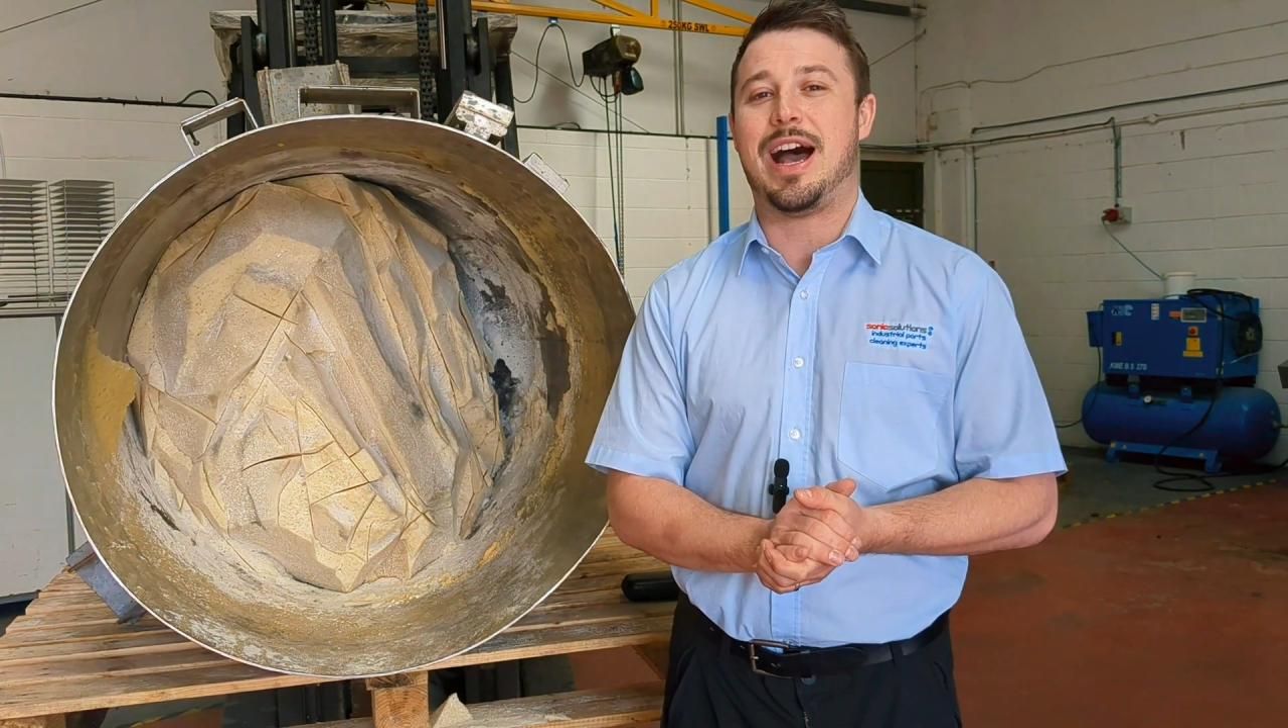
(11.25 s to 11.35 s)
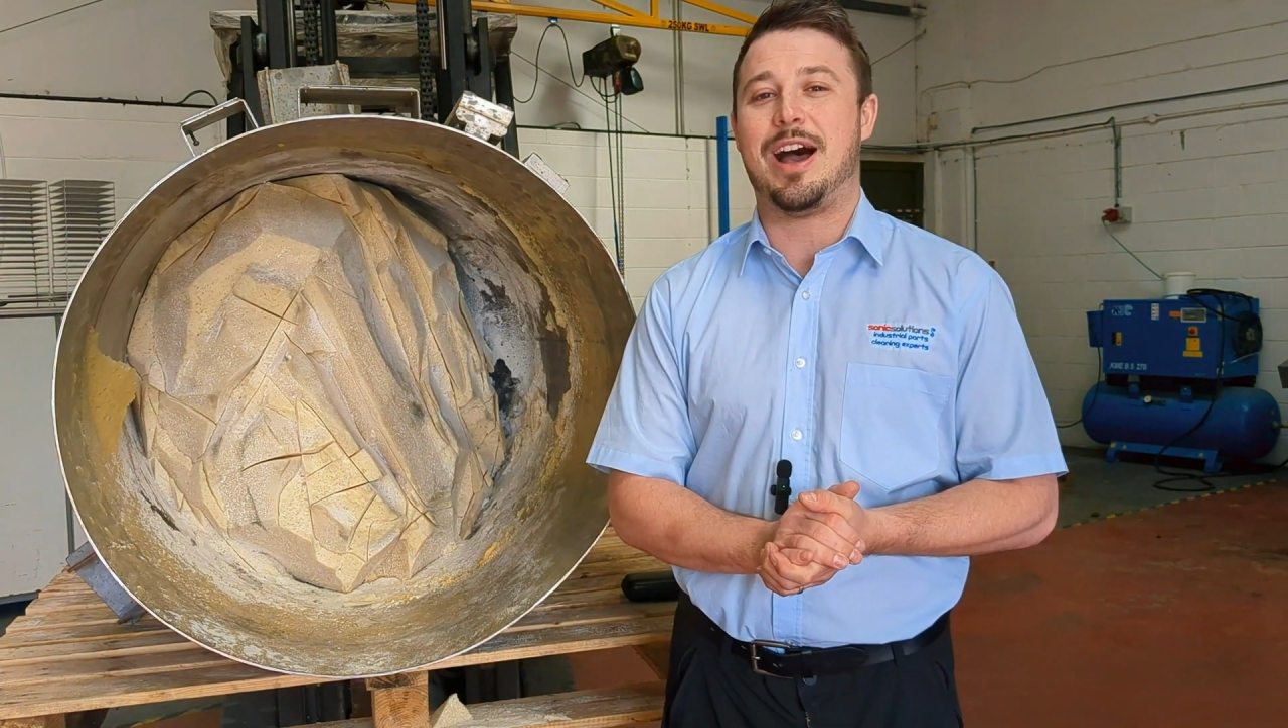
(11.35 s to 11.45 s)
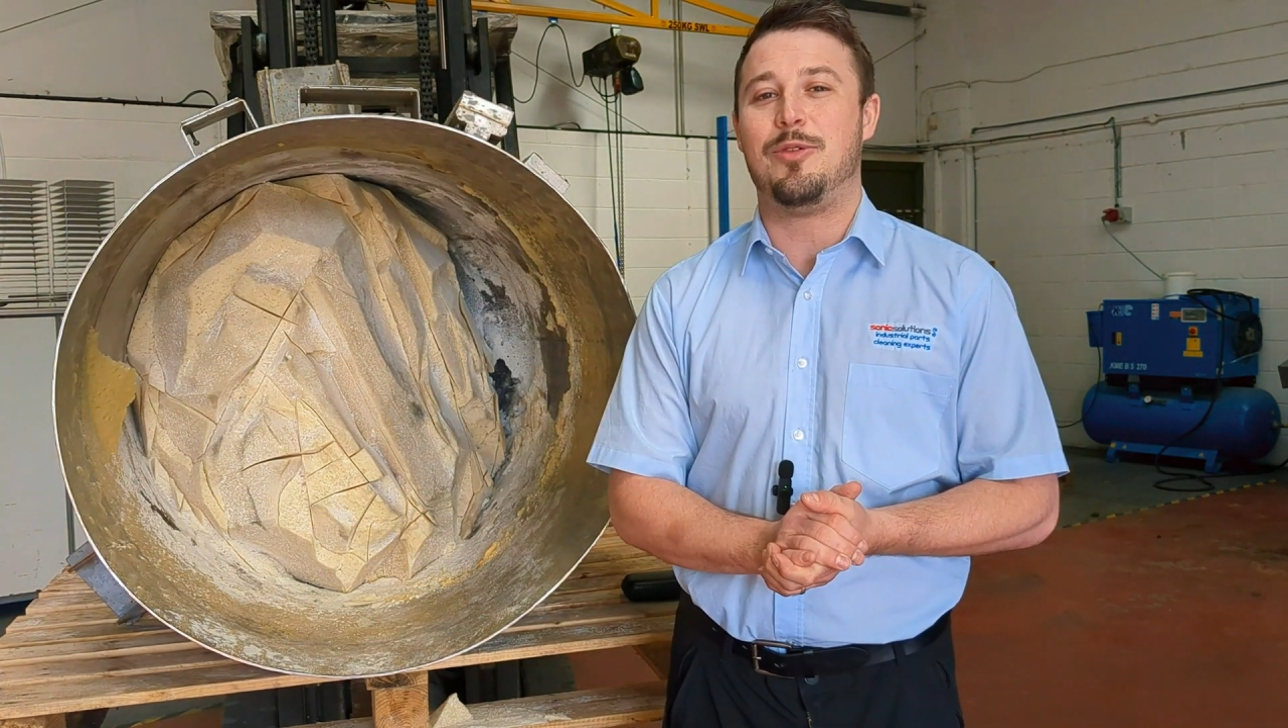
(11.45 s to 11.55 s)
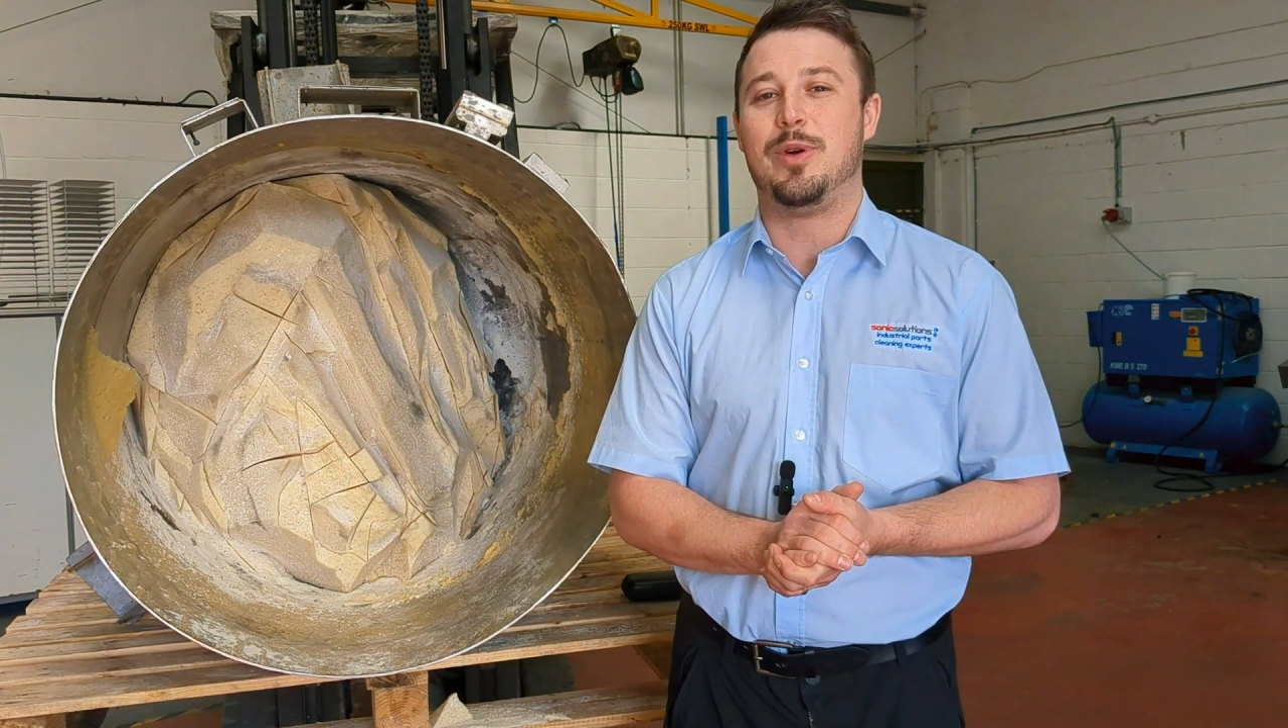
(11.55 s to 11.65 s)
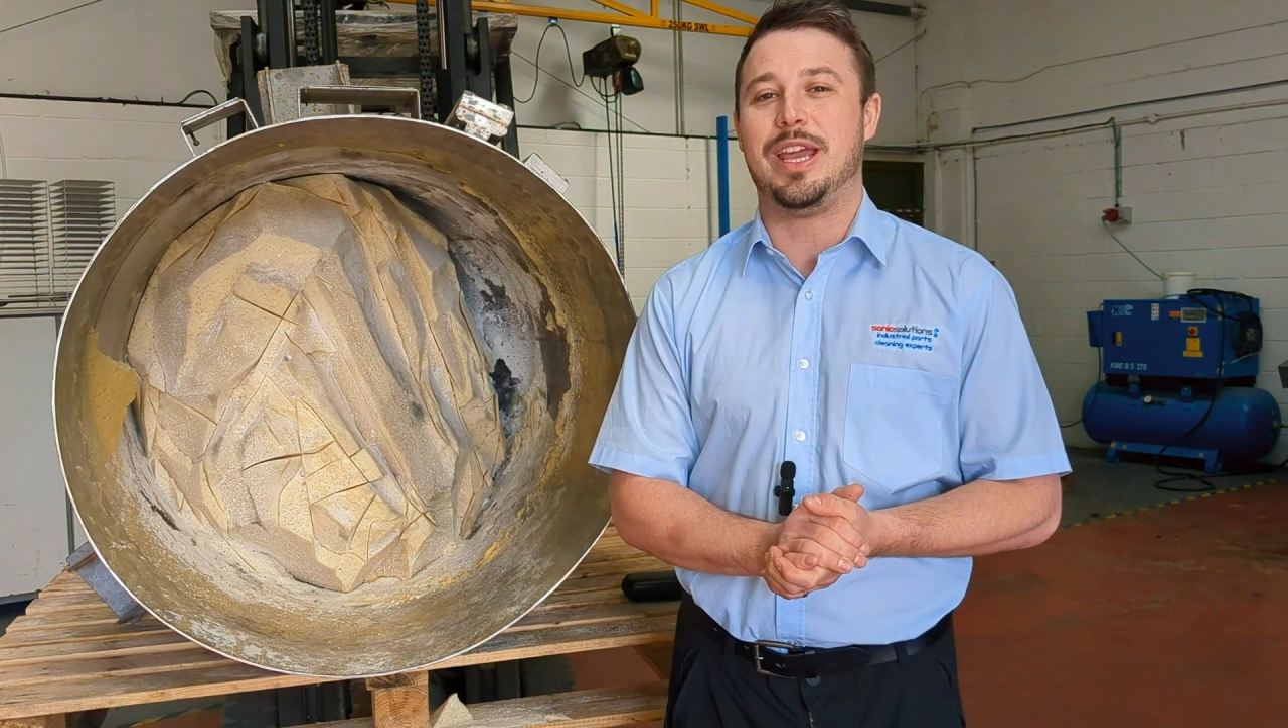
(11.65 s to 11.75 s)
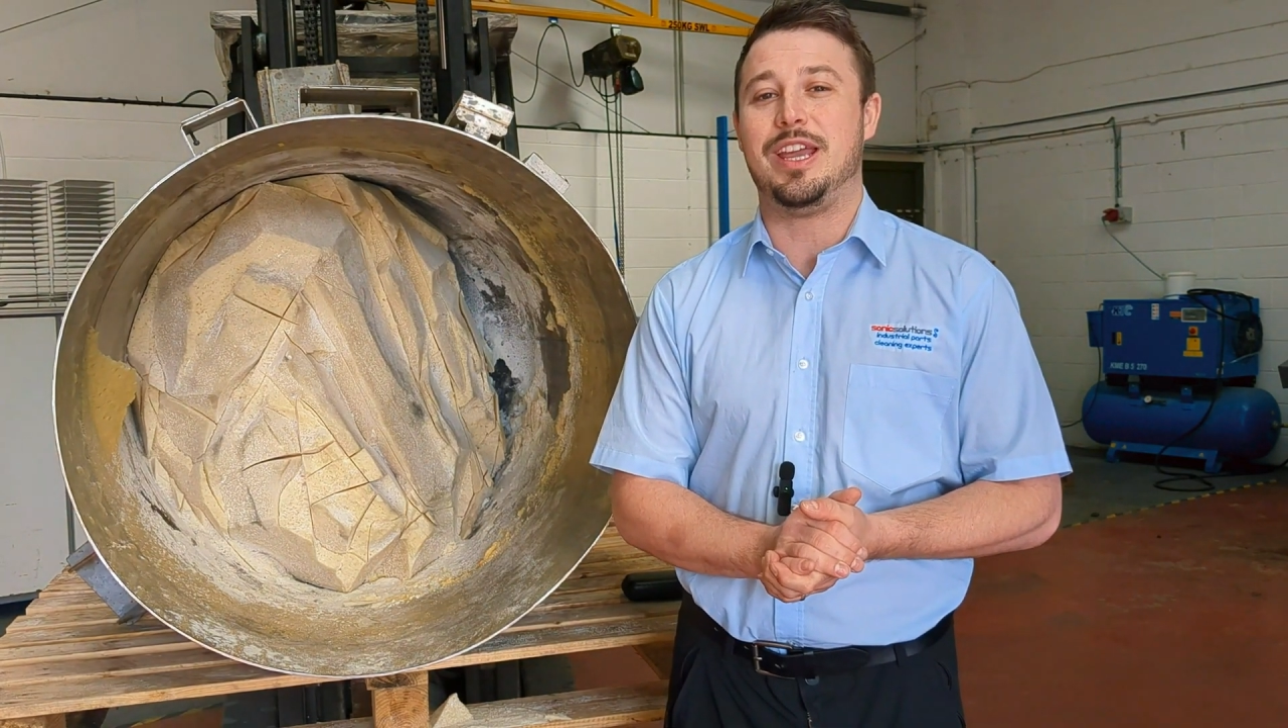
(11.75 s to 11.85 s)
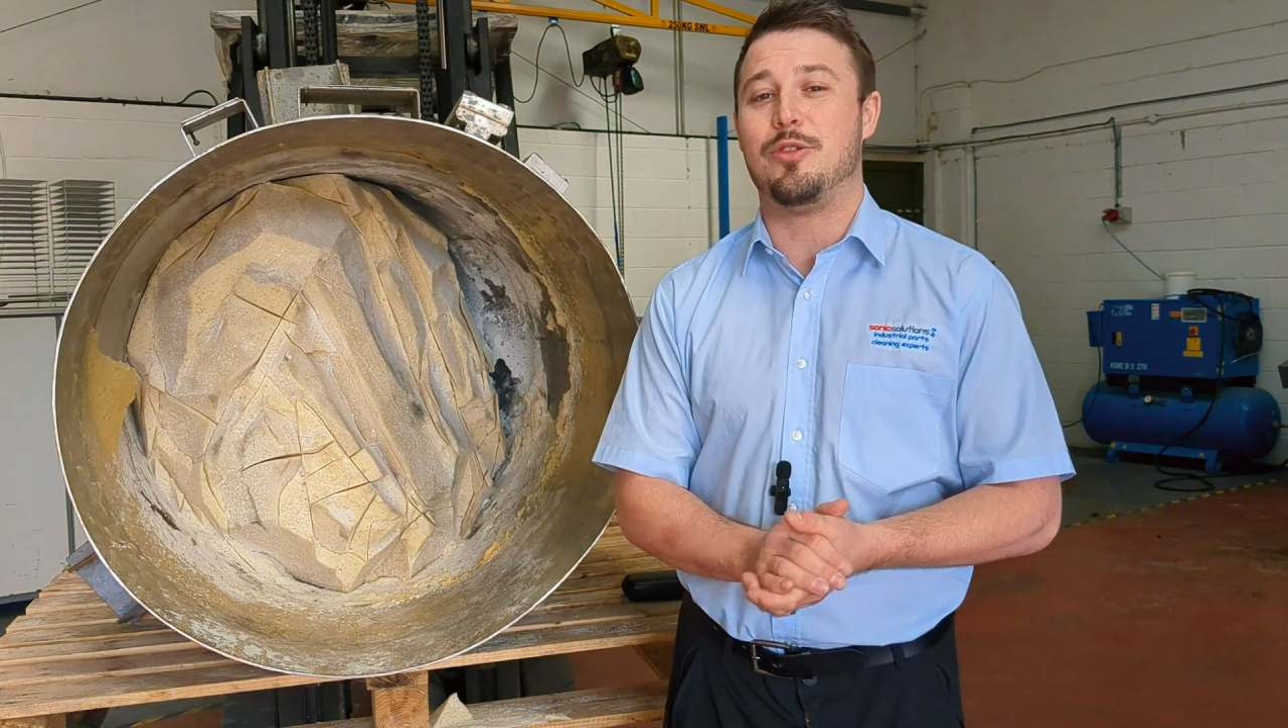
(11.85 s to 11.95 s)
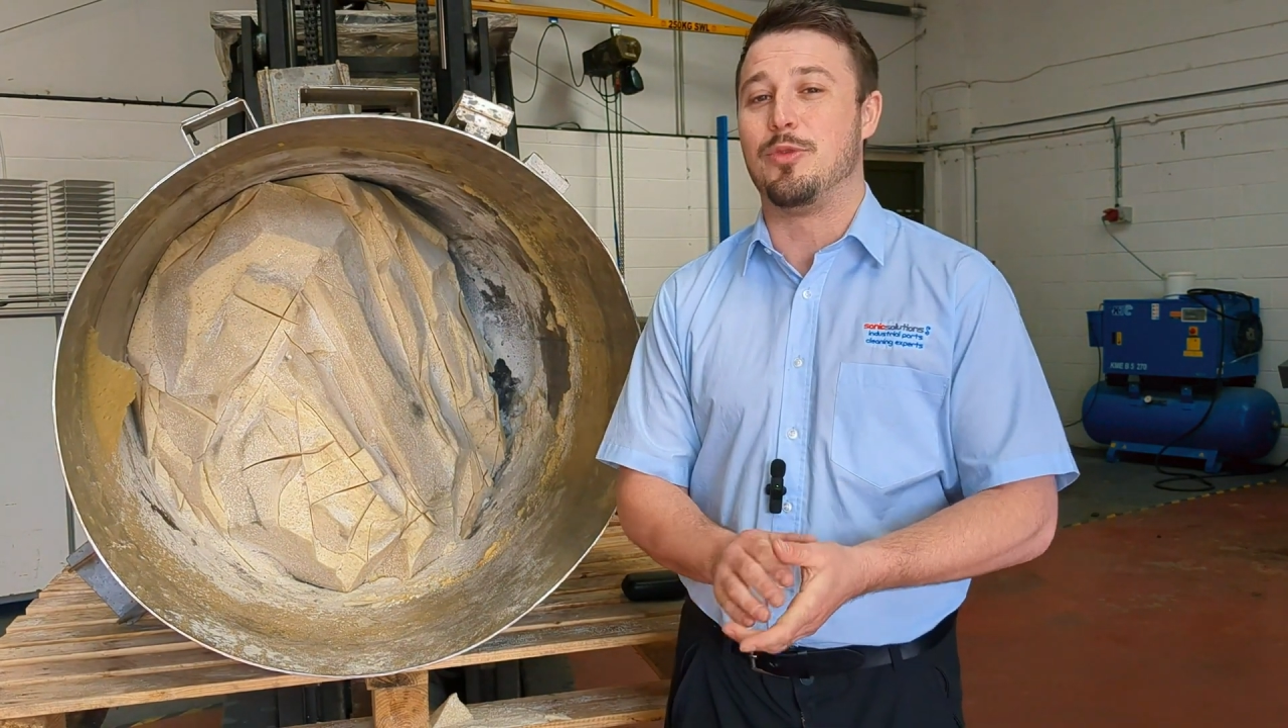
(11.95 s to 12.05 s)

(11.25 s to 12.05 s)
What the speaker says: how we